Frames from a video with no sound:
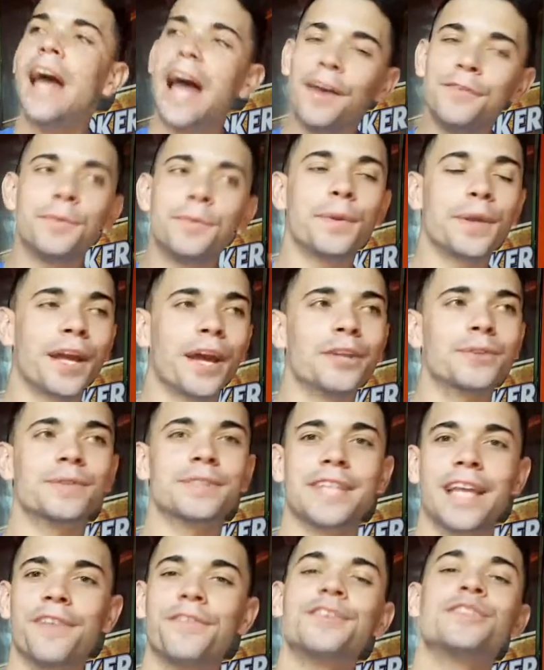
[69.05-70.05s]
everybody else
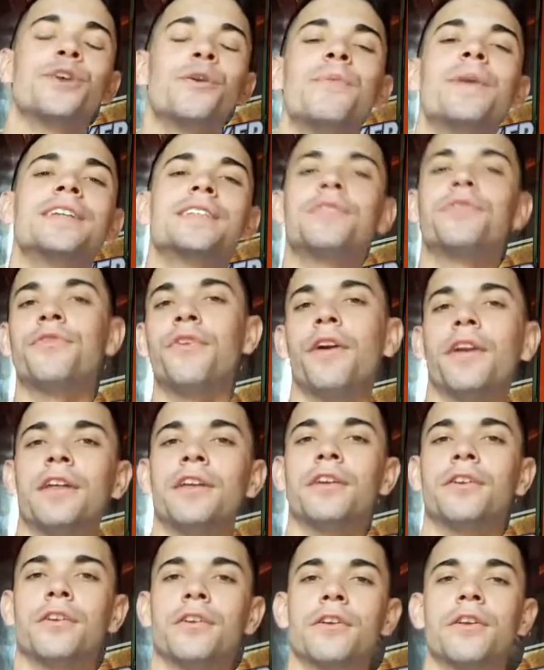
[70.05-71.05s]
is laughing so it makes it
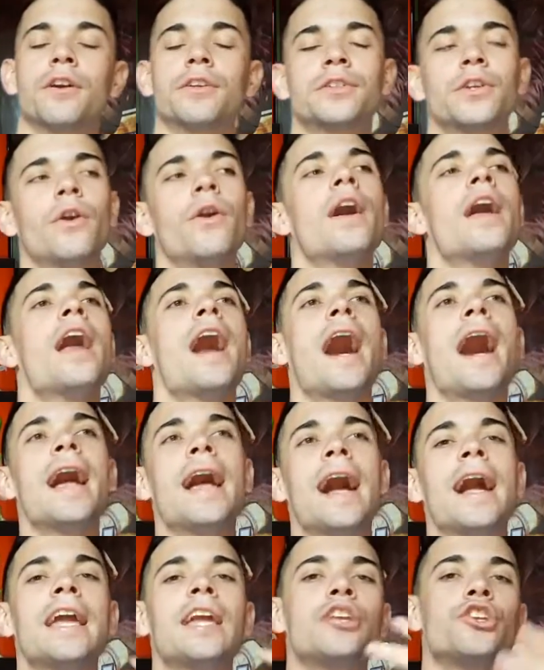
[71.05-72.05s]
funnier you know so i,